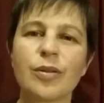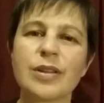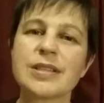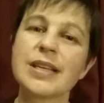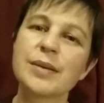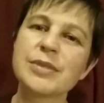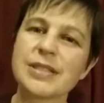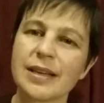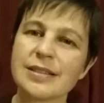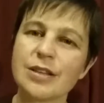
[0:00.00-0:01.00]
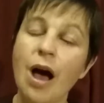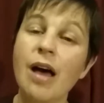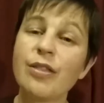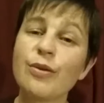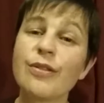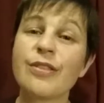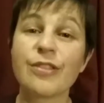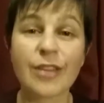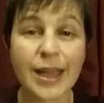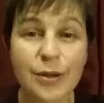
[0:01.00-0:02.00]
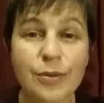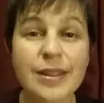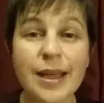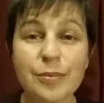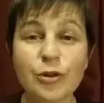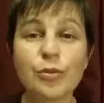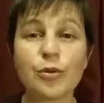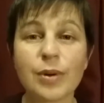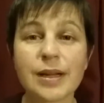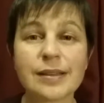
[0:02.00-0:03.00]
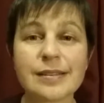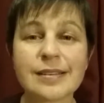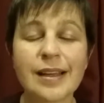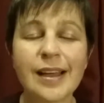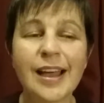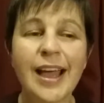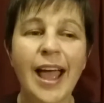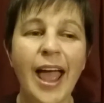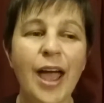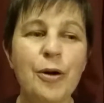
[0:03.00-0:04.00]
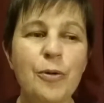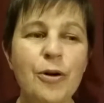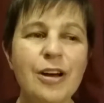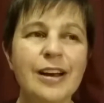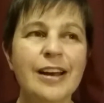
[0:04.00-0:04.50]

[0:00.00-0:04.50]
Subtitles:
the same as us, I thought they were the abnormal ones. And what